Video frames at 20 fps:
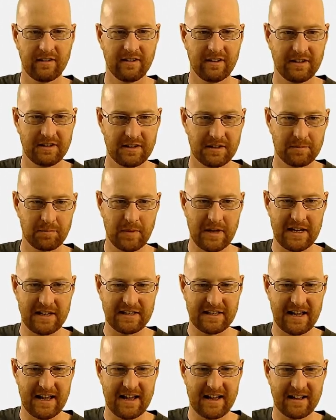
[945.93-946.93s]
in this P
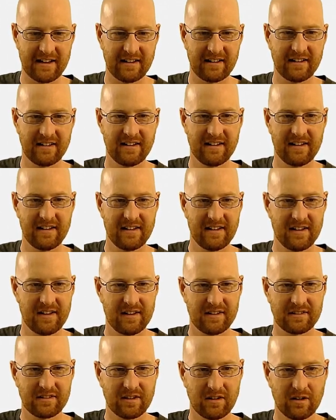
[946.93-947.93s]
tag.
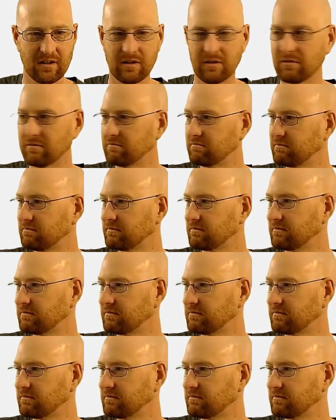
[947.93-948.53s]
So